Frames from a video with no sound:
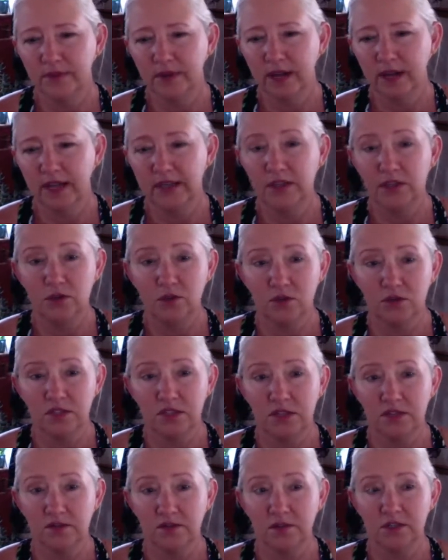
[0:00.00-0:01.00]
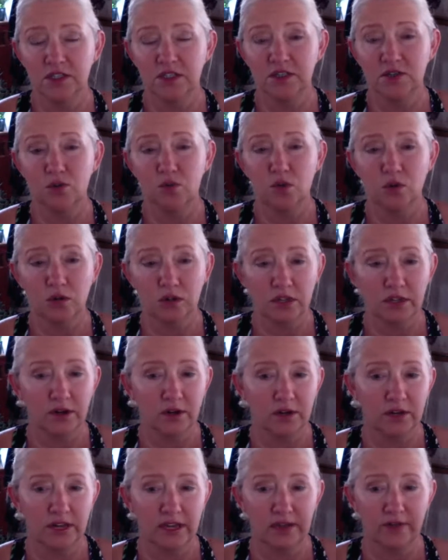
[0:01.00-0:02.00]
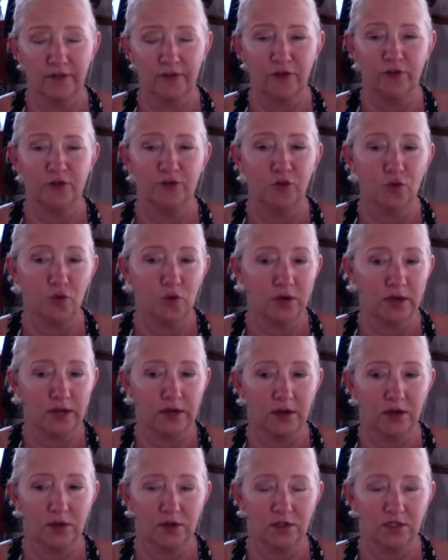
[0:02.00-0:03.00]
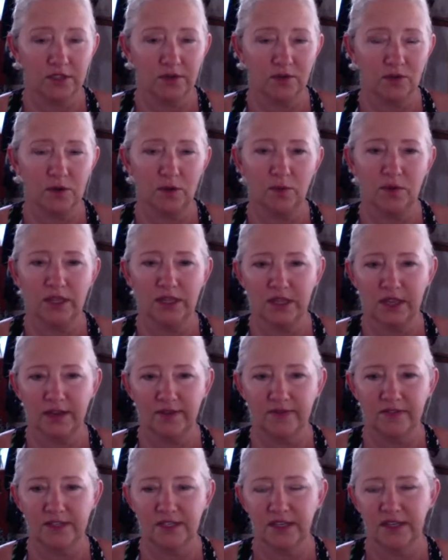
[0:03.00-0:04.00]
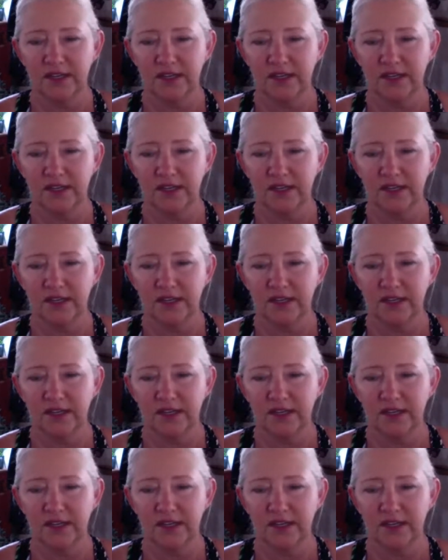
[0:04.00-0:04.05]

I used the school clarinet for 4 years. So when we left,